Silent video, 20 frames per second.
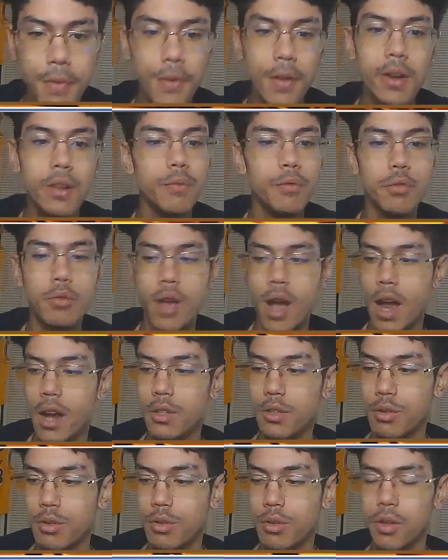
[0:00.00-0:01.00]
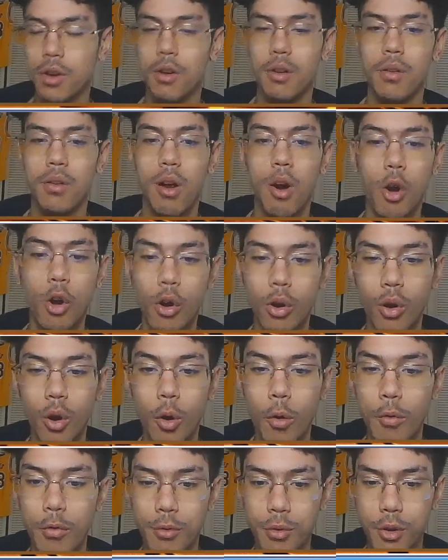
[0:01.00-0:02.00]
If any of you guys are in there, are
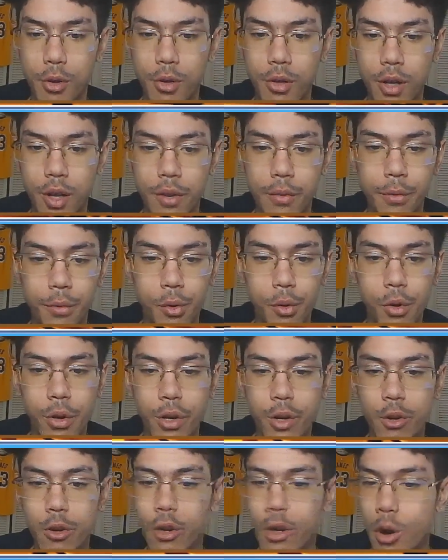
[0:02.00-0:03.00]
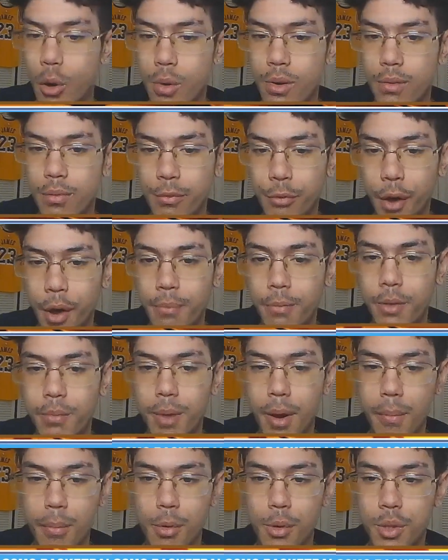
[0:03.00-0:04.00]
over in Florida, or know any family
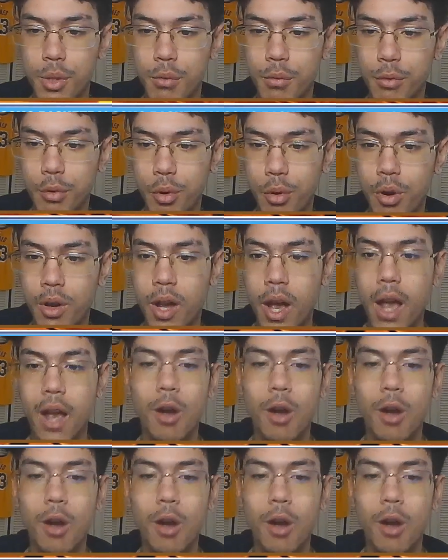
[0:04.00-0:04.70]
members in Florida,